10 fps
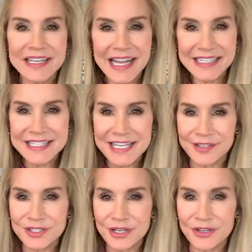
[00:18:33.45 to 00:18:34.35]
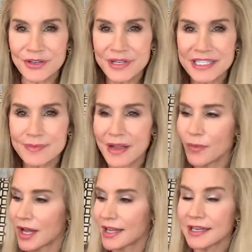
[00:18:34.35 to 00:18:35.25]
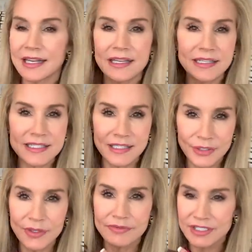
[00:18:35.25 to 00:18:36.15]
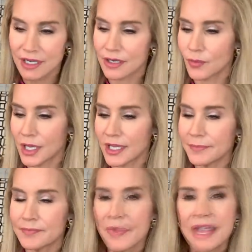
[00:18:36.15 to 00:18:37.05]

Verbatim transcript: the next thing I'll show you is my wallet, and it's a Louis Vuitton wallet.